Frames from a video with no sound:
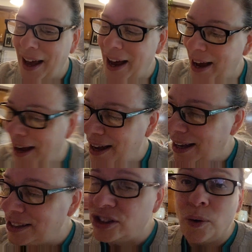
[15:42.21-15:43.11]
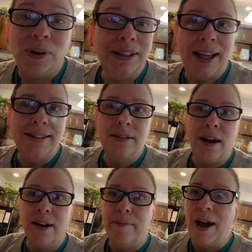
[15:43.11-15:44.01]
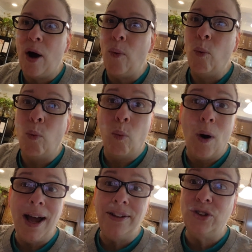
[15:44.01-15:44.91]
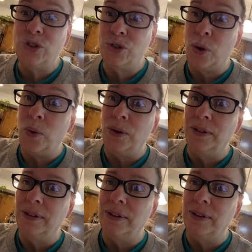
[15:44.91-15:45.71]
Uh, so let's talk about what sold